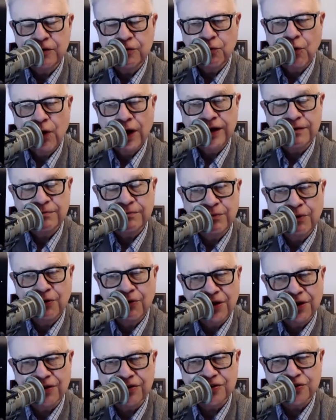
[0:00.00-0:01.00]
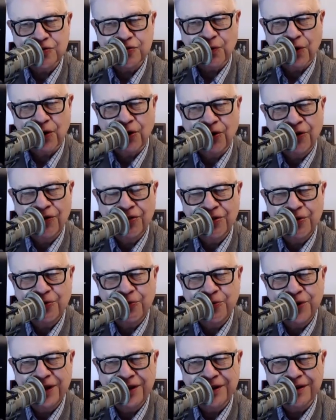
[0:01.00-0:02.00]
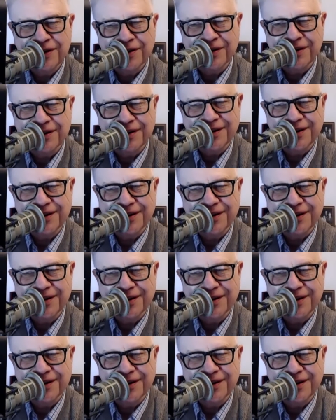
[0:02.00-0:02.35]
white moths were on the wing